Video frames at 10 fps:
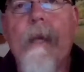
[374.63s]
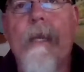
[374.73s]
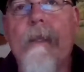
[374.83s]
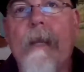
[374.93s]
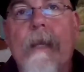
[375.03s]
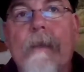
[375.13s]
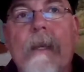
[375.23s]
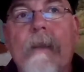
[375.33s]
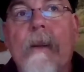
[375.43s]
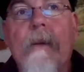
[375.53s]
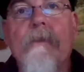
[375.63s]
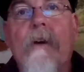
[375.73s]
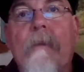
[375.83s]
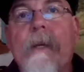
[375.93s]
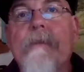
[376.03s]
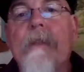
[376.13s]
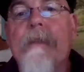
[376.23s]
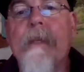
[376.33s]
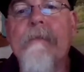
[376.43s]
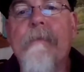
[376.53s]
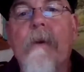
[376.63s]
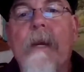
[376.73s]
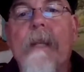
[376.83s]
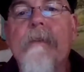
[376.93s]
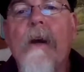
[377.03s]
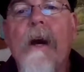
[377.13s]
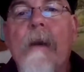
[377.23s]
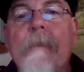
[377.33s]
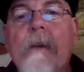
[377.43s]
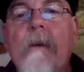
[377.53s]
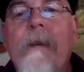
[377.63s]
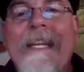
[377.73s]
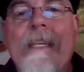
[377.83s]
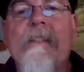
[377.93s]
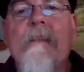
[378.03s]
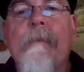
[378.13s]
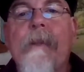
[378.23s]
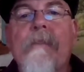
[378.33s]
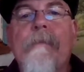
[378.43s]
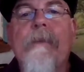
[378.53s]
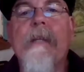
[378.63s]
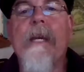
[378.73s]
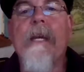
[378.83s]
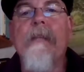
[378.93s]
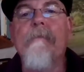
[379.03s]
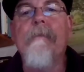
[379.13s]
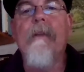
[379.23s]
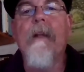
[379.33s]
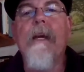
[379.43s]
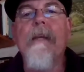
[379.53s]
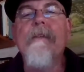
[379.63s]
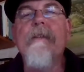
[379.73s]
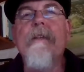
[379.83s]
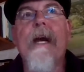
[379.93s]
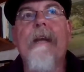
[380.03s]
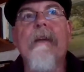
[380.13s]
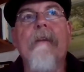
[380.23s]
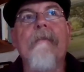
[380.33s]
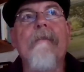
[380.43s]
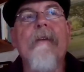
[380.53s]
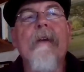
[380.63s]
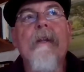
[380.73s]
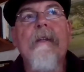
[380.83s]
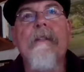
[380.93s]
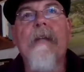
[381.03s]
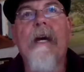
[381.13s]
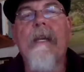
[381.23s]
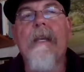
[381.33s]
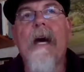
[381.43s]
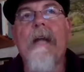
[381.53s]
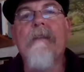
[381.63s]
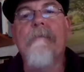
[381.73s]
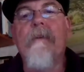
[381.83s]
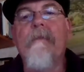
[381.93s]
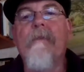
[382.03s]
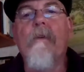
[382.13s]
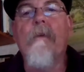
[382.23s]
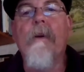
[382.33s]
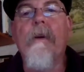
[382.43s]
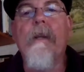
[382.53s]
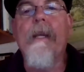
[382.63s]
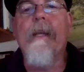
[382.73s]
8, 9, 10 years almost at this point. We didn't get some of those protections in place. In fact, they've decided not to put forward